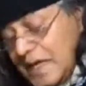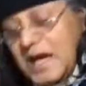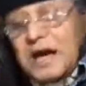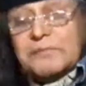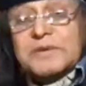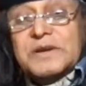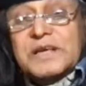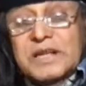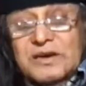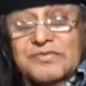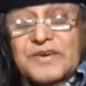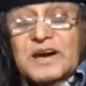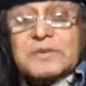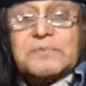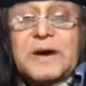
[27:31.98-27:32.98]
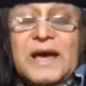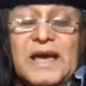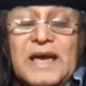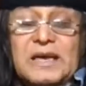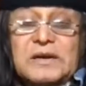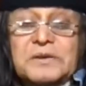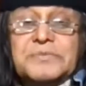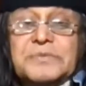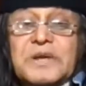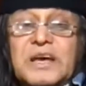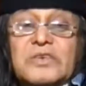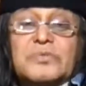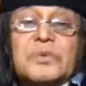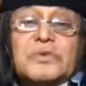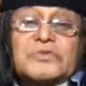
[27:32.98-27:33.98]
have in effect behaved
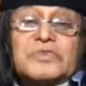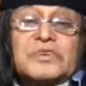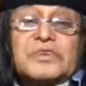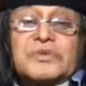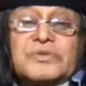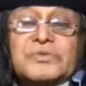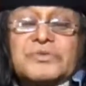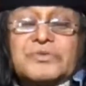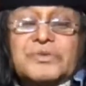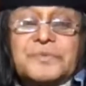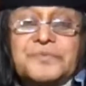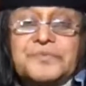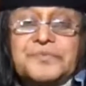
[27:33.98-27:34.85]
as prostitutes.